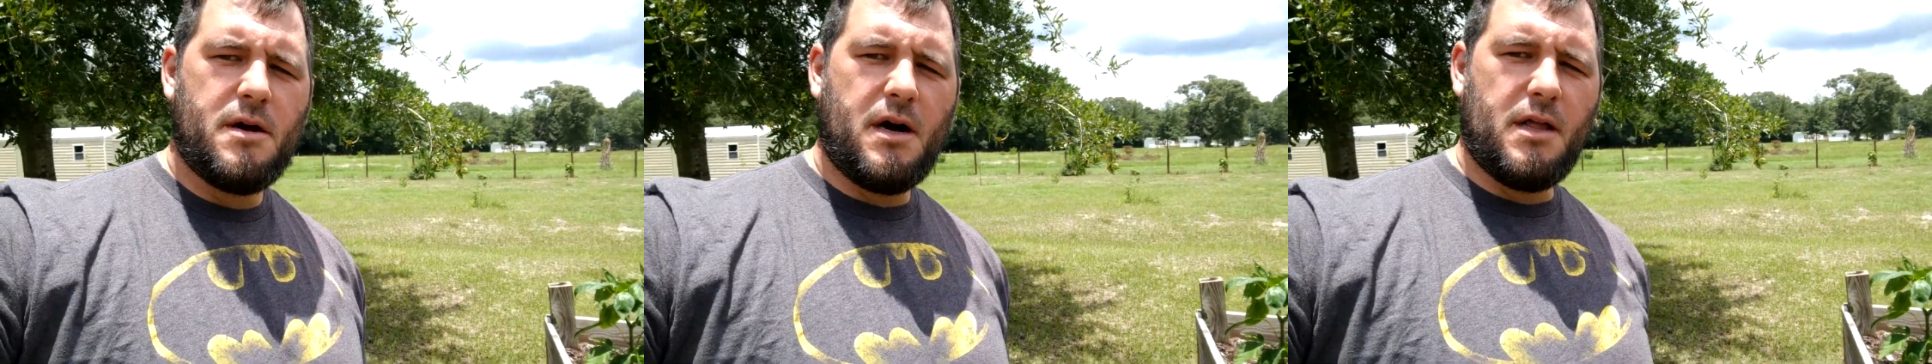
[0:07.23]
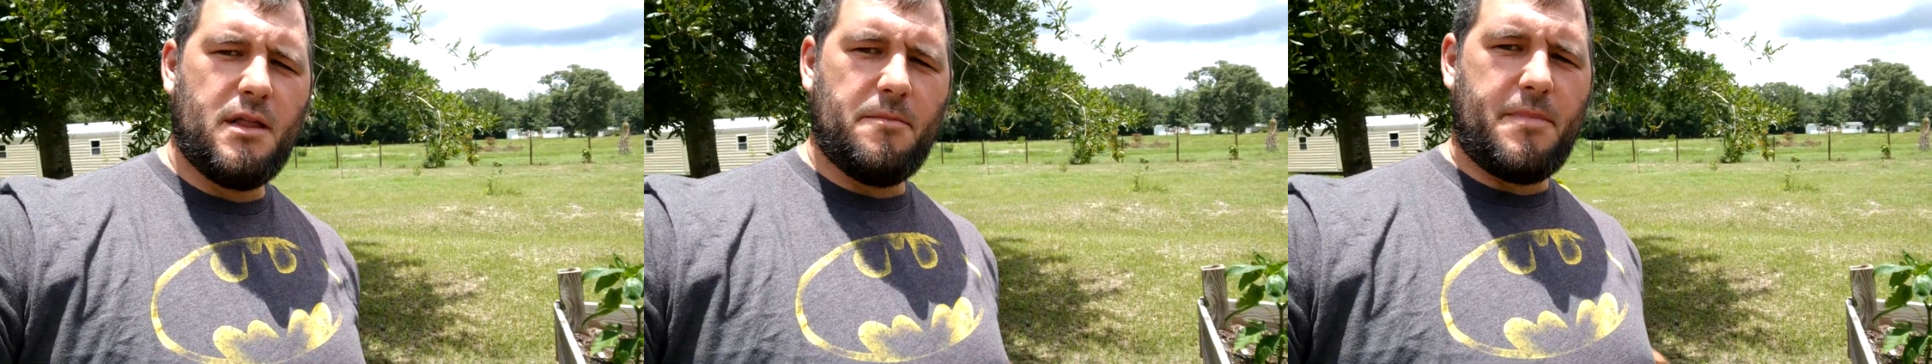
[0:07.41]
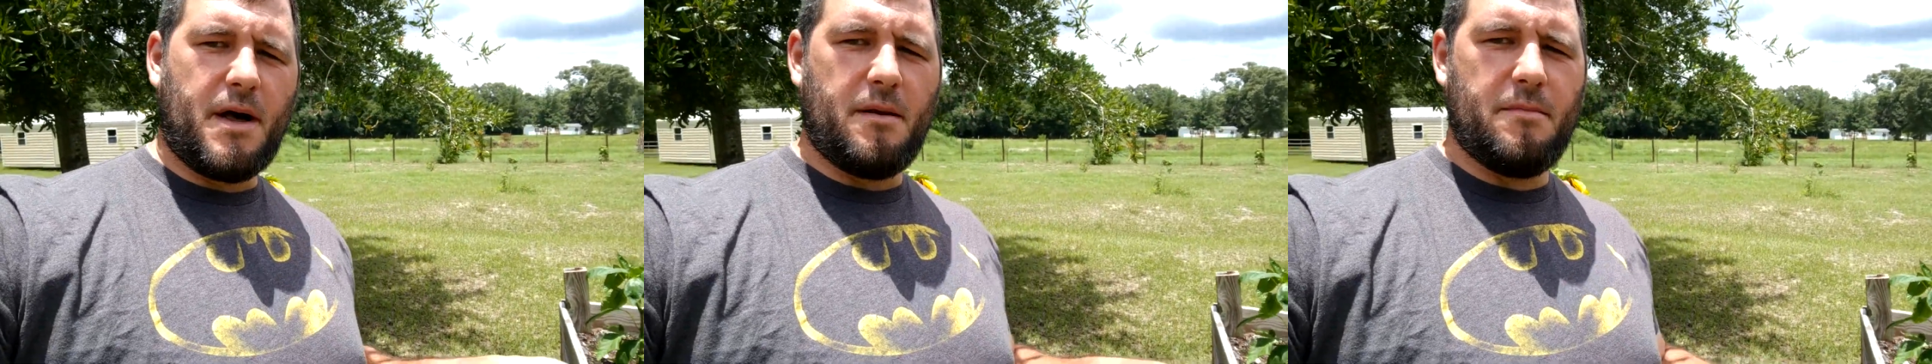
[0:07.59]
on
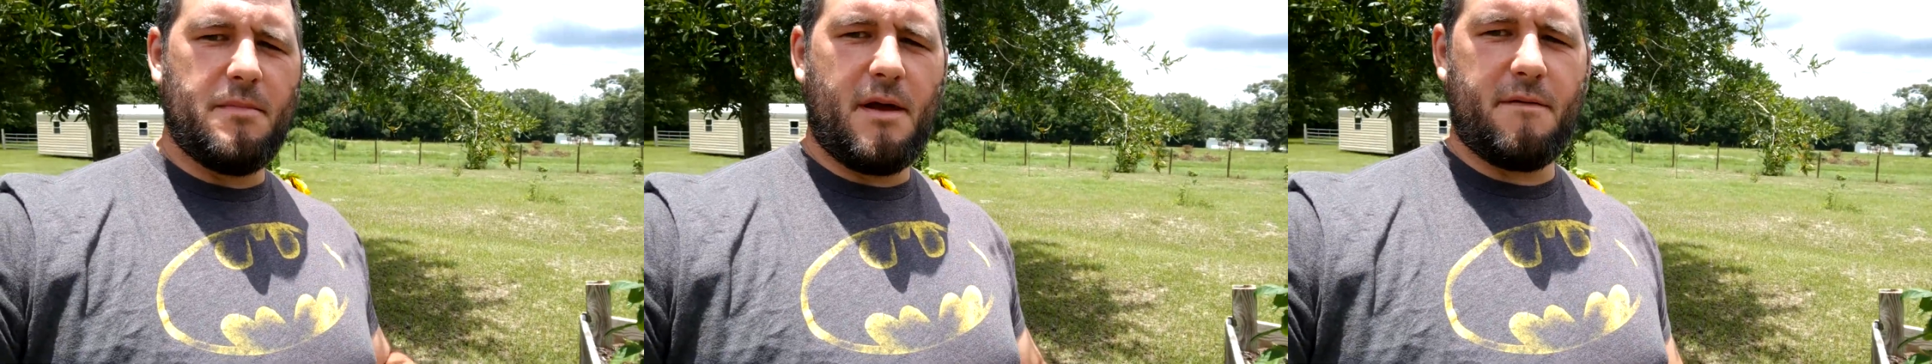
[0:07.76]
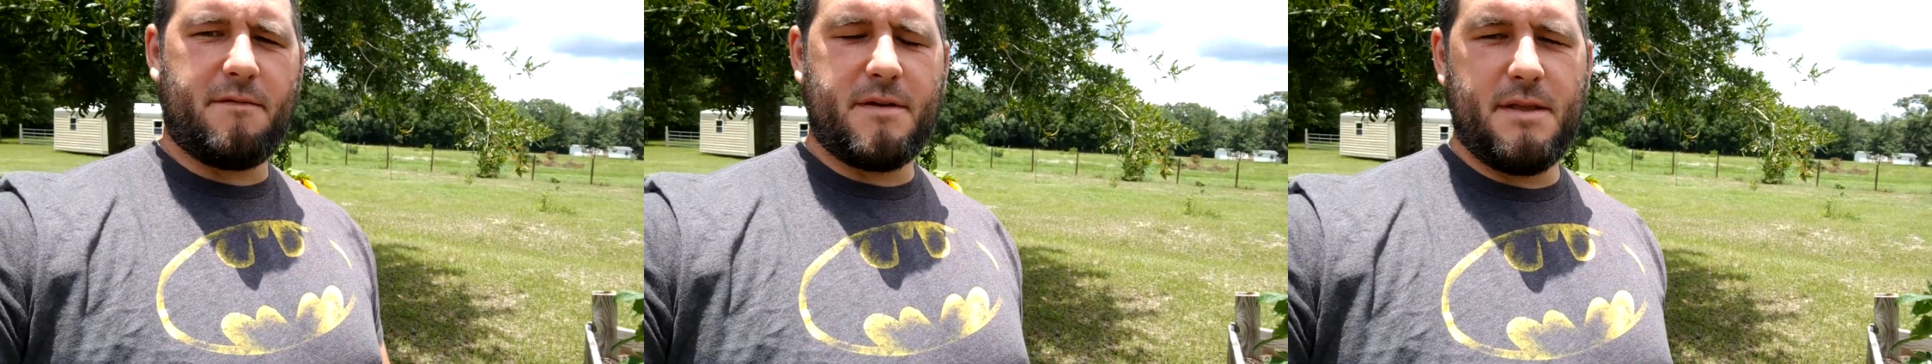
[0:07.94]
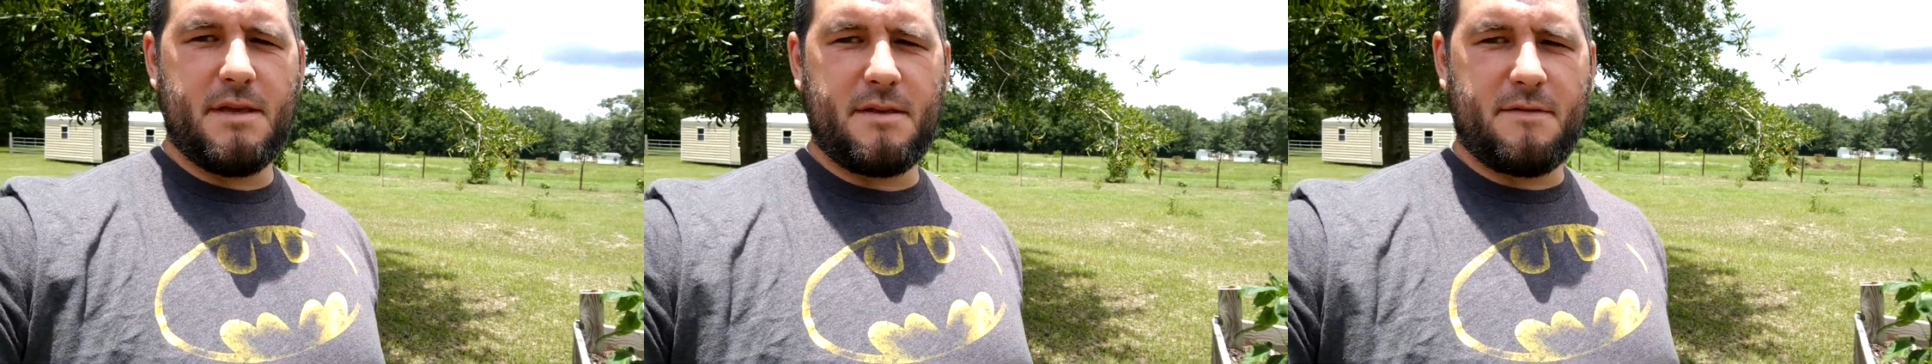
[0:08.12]
the bottom
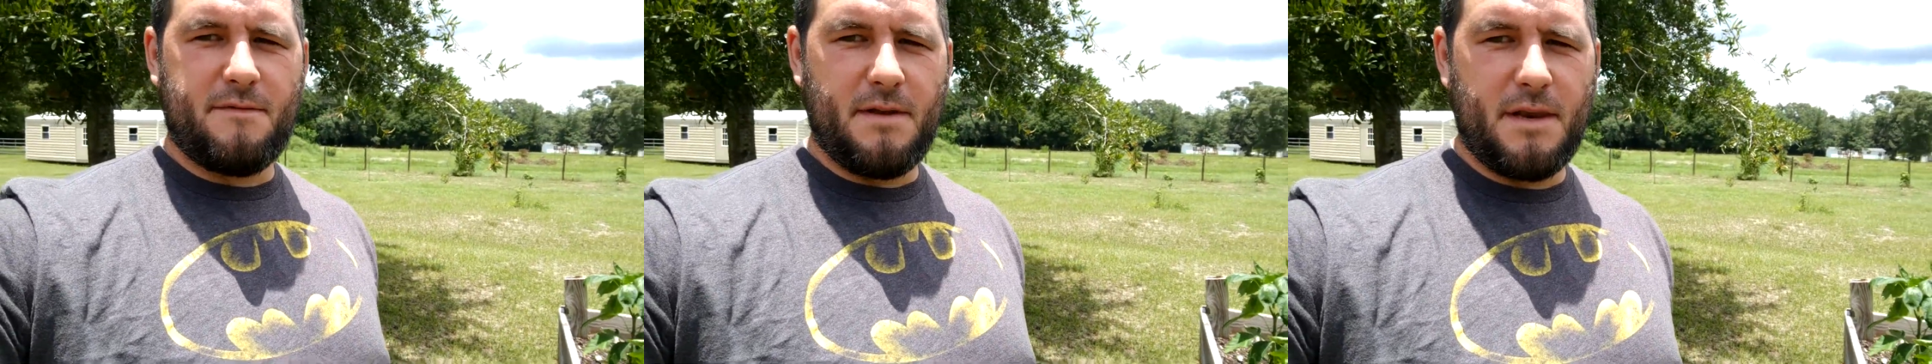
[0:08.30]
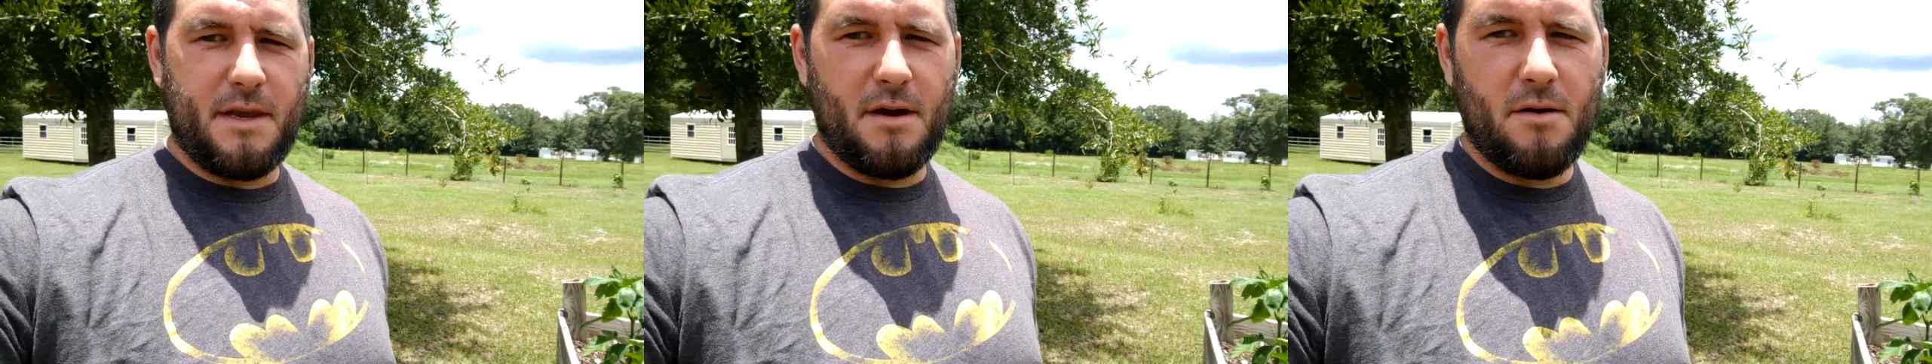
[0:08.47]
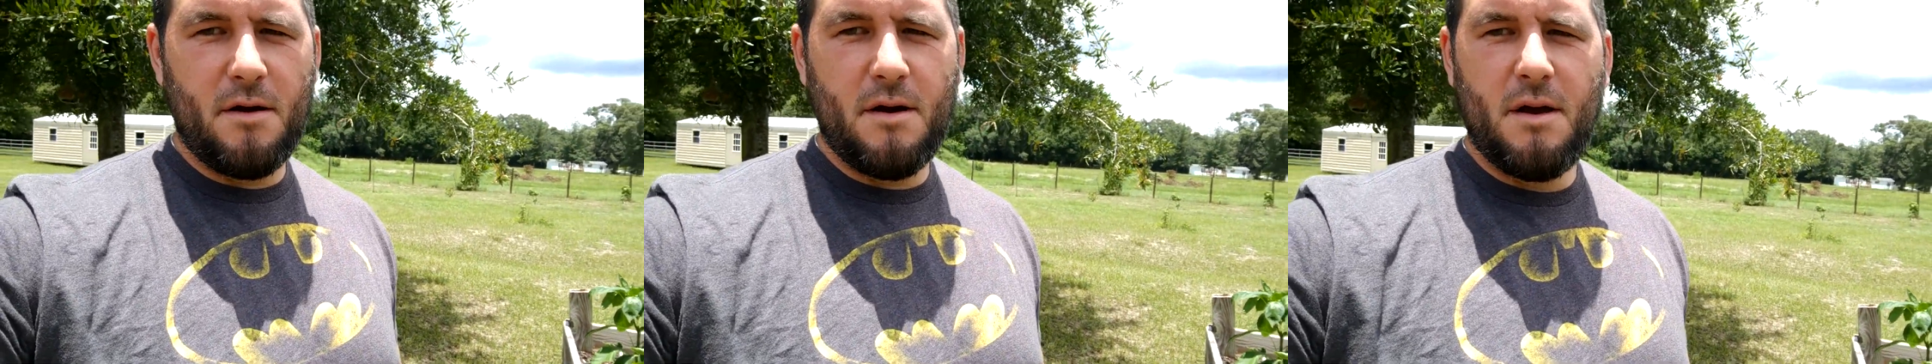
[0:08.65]
left of this
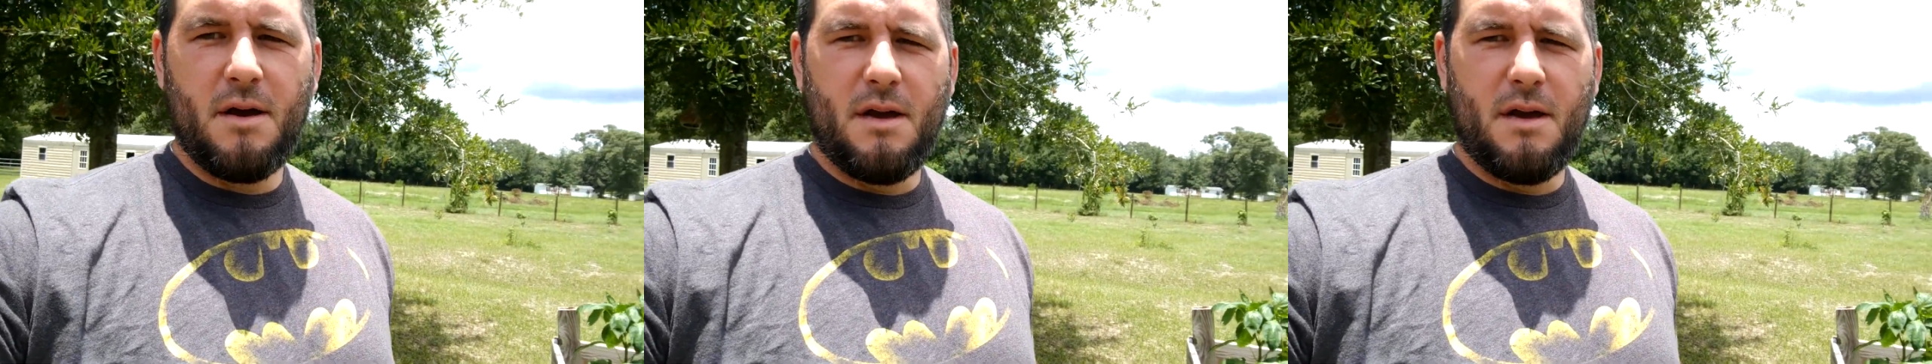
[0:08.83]
video.